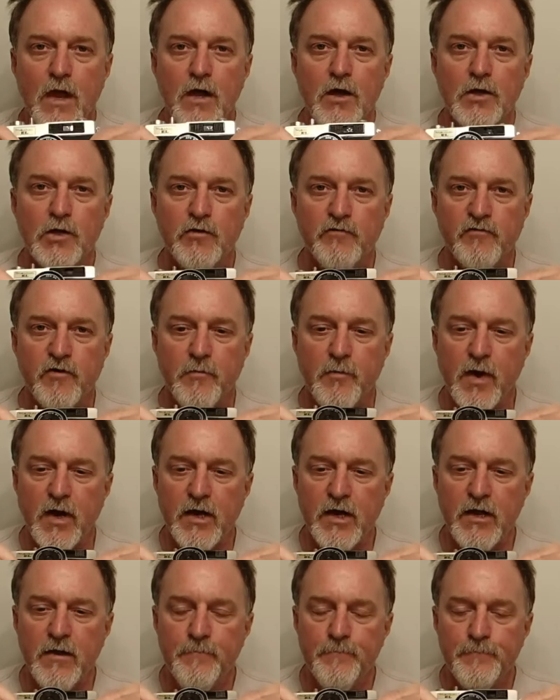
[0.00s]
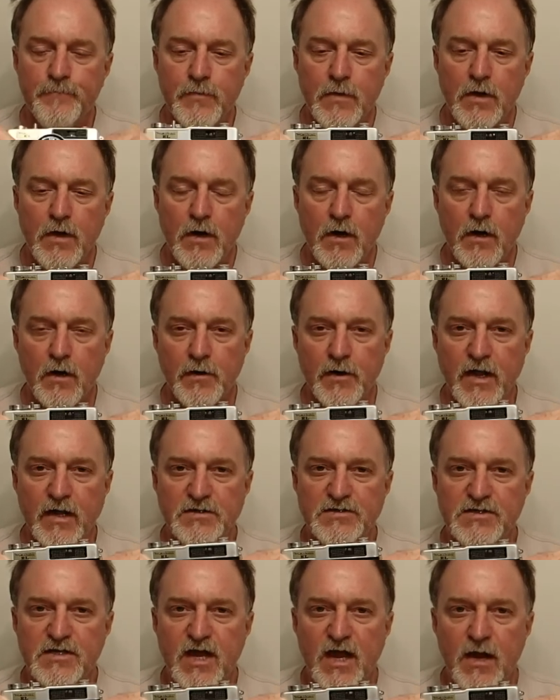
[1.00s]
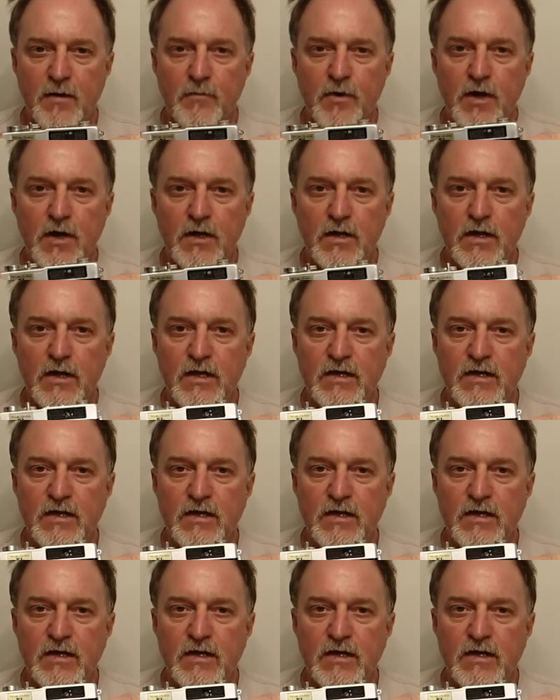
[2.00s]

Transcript: Hello everybody. Our next camera